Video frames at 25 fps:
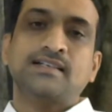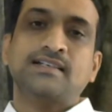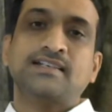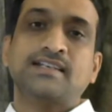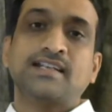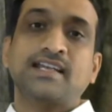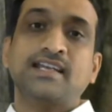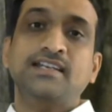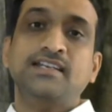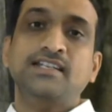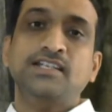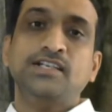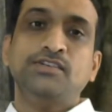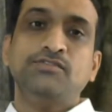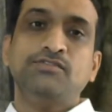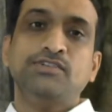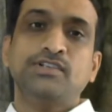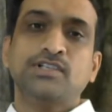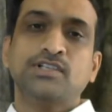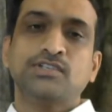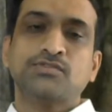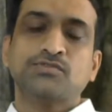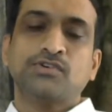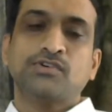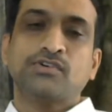trained
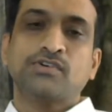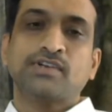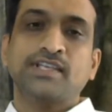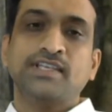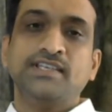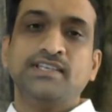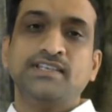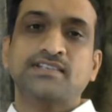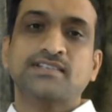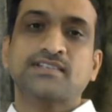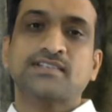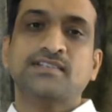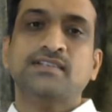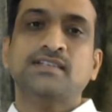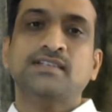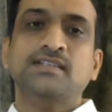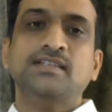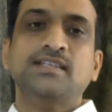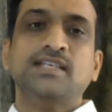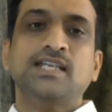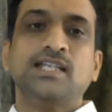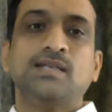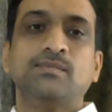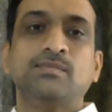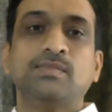individuals for years, it